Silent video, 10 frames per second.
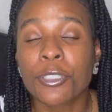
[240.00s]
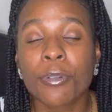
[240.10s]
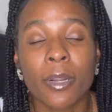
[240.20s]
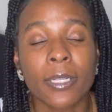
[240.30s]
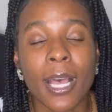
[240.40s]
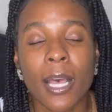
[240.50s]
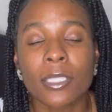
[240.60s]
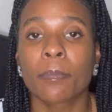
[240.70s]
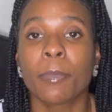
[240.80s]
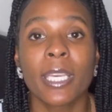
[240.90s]
you are not
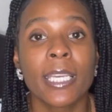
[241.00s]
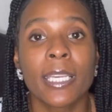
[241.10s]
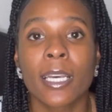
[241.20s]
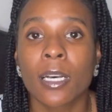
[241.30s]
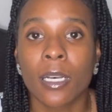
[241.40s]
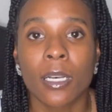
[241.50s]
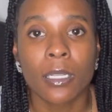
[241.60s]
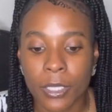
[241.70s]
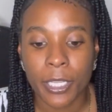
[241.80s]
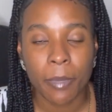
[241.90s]
being a
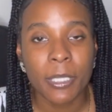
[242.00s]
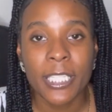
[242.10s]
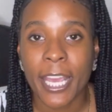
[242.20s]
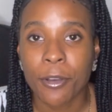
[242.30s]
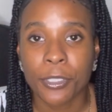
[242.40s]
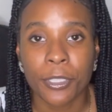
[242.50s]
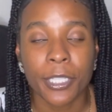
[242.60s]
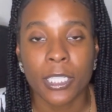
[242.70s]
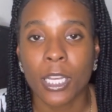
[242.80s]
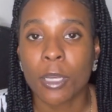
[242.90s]
Debbie Downer
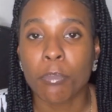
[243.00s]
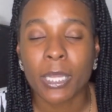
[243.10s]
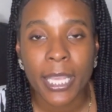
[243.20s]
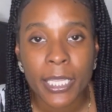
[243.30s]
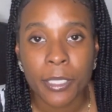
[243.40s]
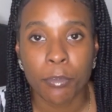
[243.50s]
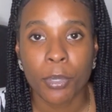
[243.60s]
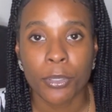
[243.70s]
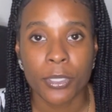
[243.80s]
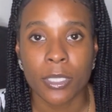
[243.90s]
and a complaining
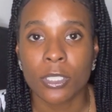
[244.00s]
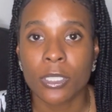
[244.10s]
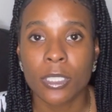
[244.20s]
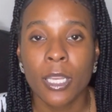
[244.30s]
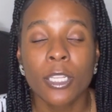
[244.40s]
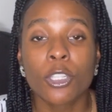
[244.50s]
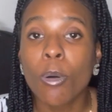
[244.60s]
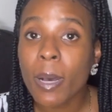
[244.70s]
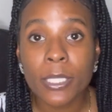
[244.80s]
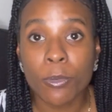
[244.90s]
person.
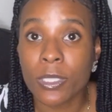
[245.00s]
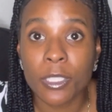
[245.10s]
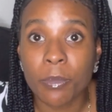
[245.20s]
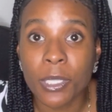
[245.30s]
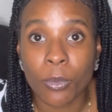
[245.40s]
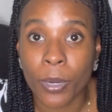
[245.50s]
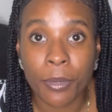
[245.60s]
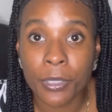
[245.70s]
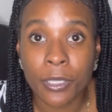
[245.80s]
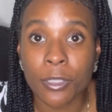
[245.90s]
Nobody wants to be
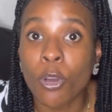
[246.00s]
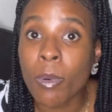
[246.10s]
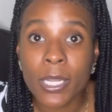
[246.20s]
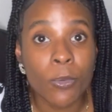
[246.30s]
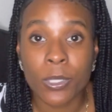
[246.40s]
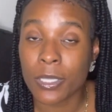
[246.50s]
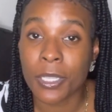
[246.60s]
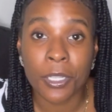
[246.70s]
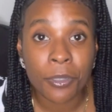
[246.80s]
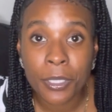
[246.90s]
around it. Nobody wants to
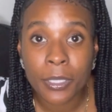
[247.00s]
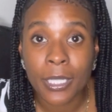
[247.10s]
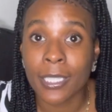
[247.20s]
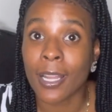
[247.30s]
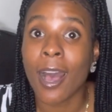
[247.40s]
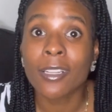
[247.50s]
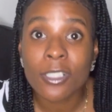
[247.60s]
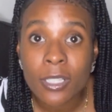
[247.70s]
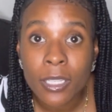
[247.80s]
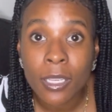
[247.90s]
hear it. And
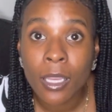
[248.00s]
honestly,